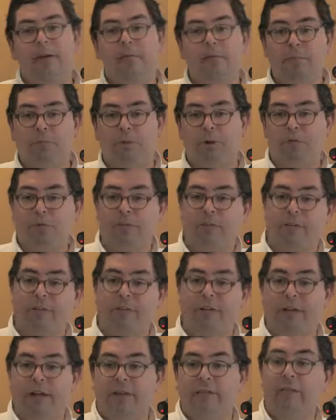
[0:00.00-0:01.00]
in a report
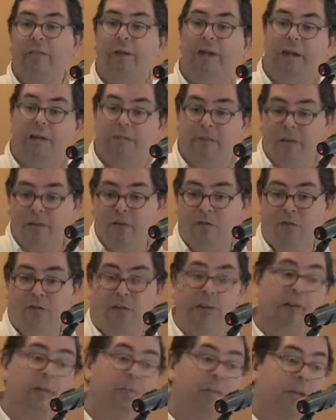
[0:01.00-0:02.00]
2011 many of the
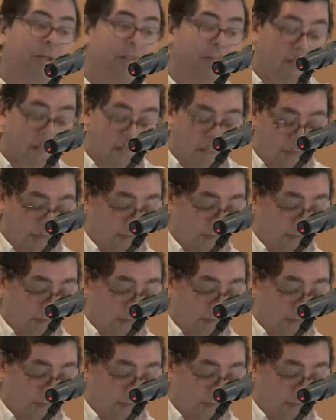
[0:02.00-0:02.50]
issues and updated the